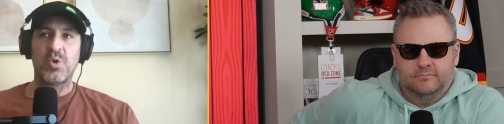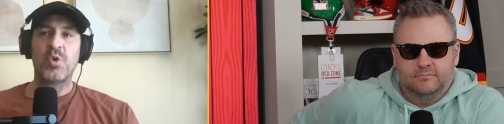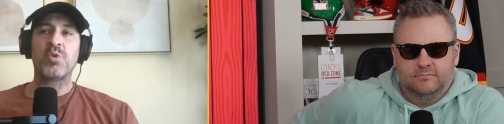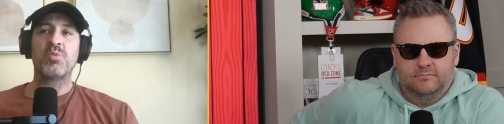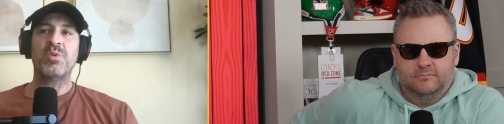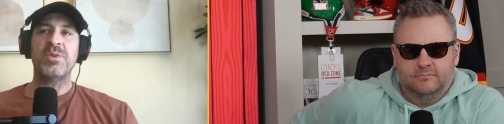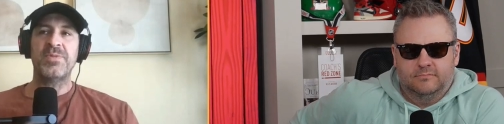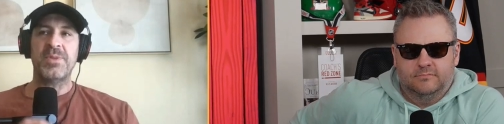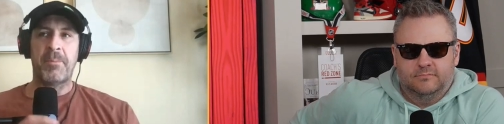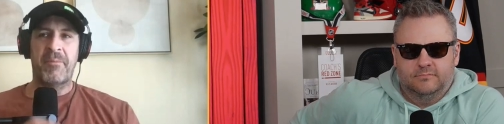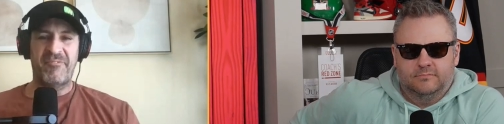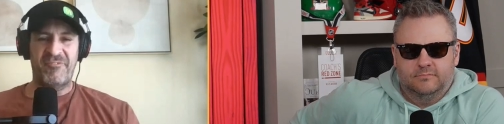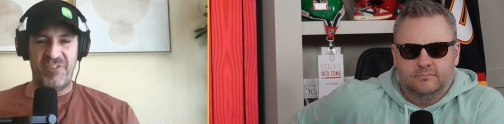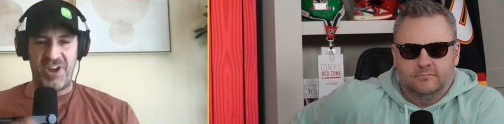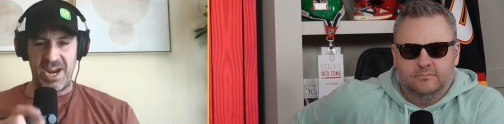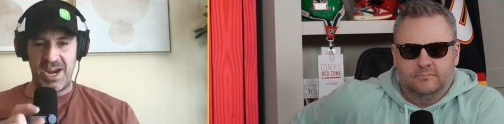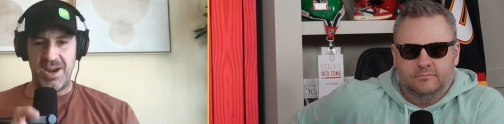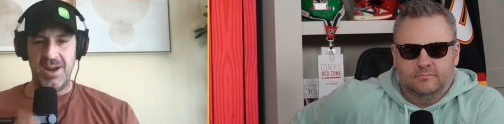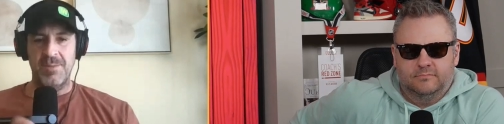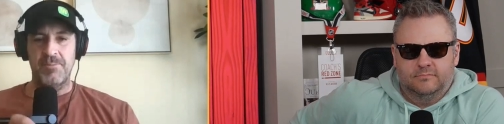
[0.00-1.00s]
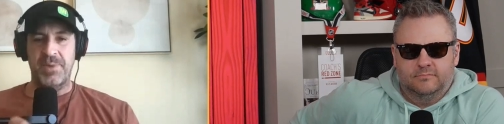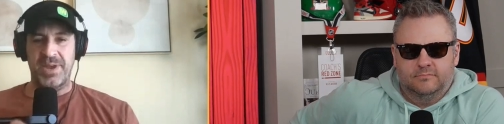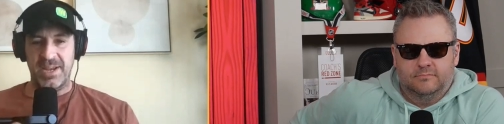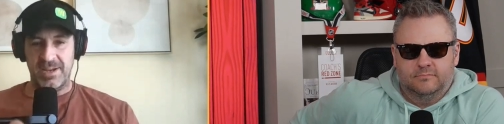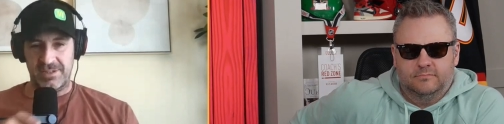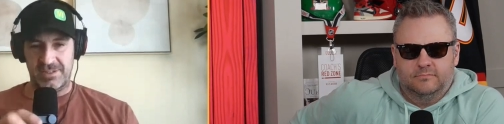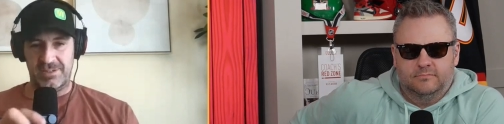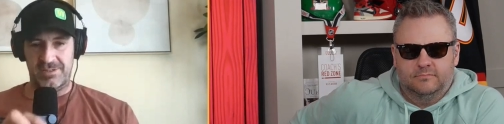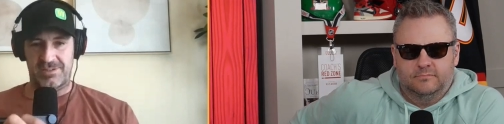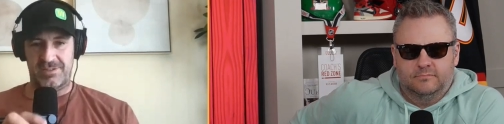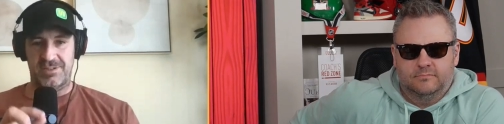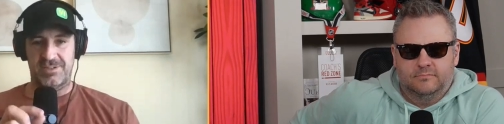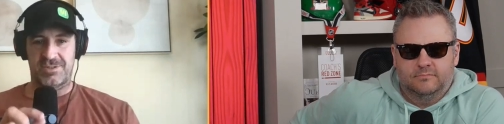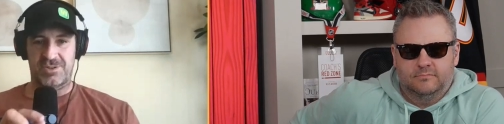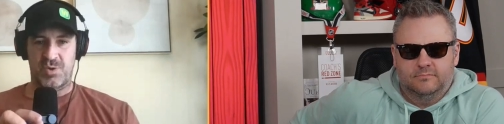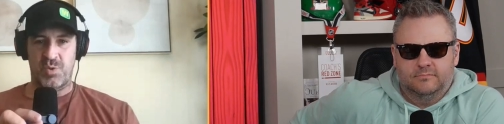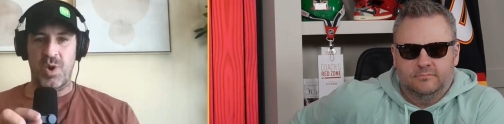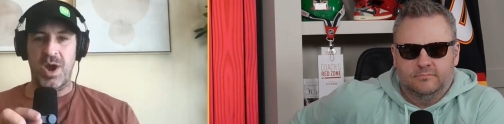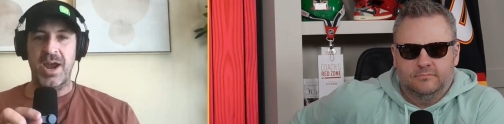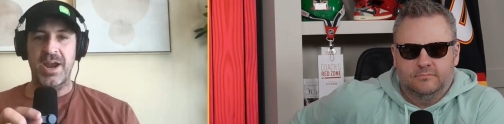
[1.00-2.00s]
Speaker 1: or when the fan base is this
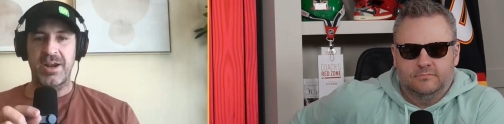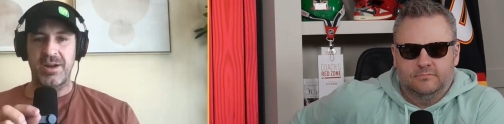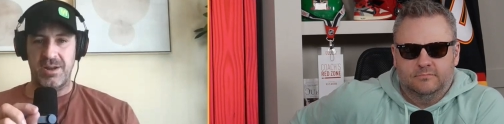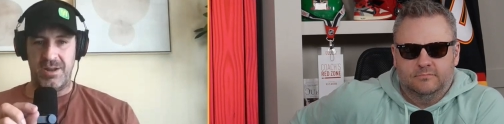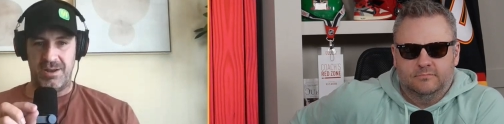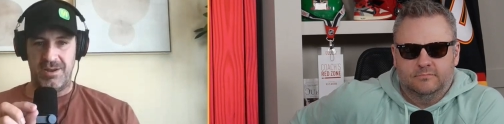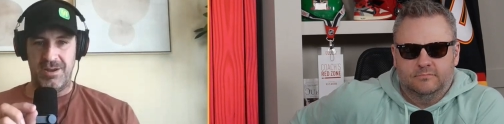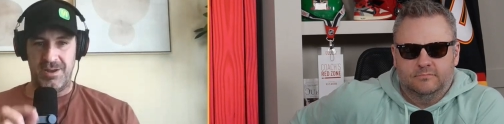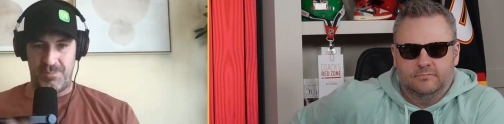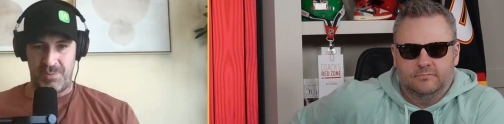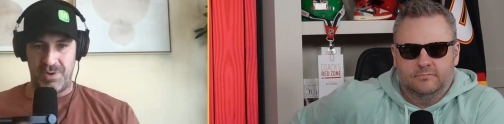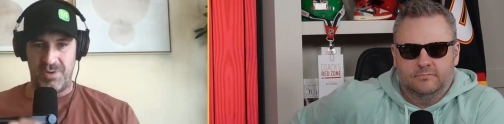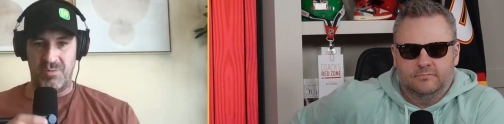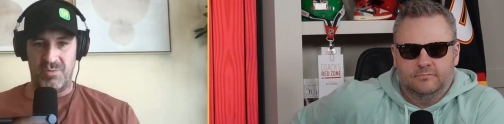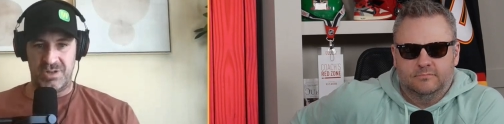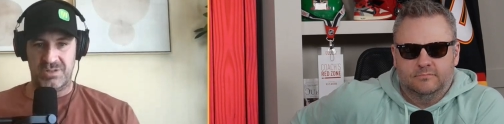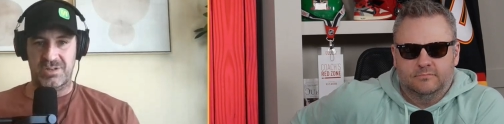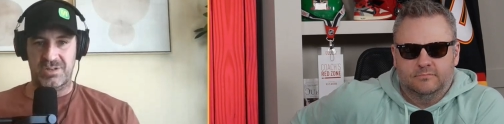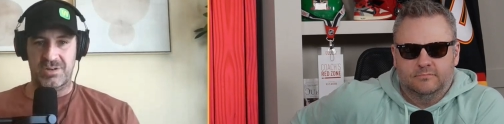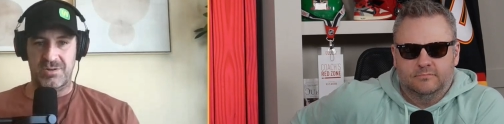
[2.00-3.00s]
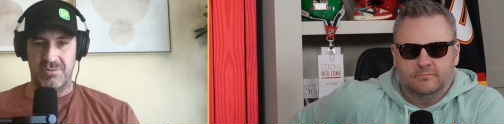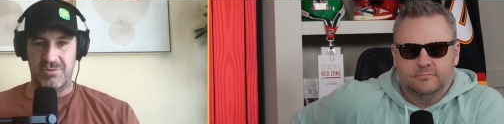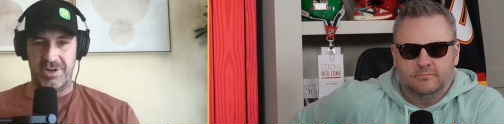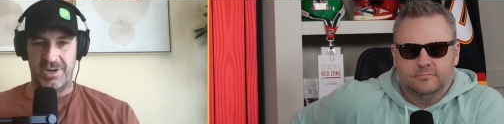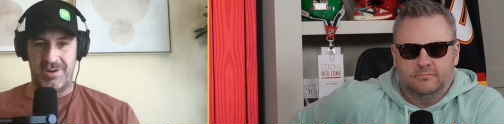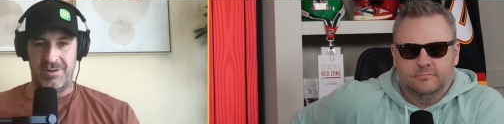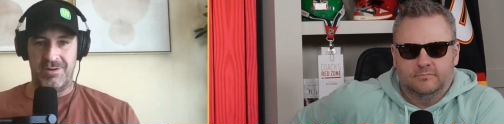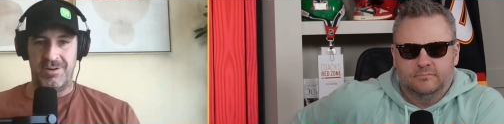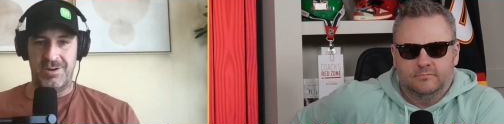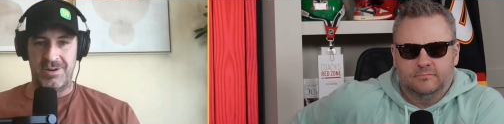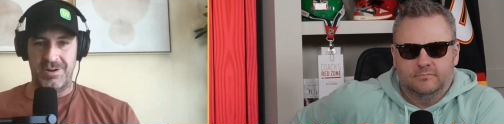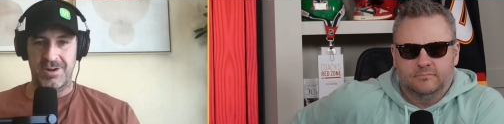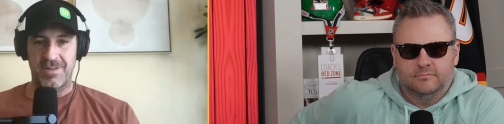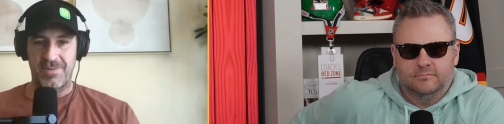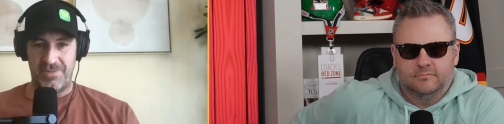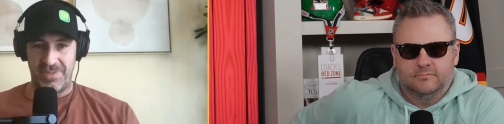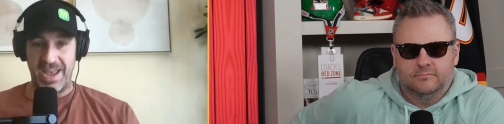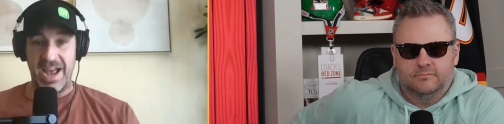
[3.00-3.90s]
quiet about what's going on.